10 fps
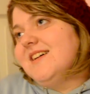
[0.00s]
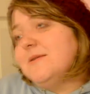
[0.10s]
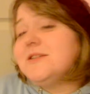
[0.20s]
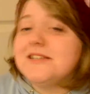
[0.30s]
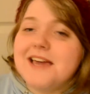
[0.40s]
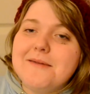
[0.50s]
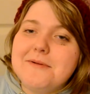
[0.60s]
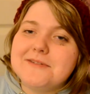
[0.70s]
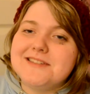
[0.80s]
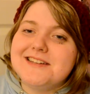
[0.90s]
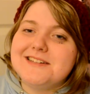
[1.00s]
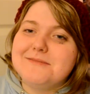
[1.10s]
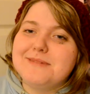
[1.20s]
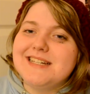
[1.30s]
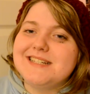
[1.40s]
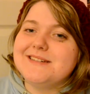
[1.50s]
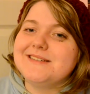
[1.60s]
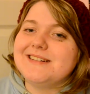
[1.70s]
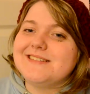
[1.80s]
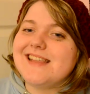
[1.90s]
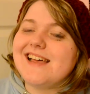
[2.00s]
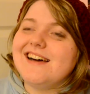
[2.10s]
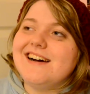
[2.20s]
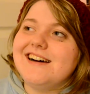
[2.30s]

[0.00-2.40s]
it was a shame it wasn't under B2, and I was like,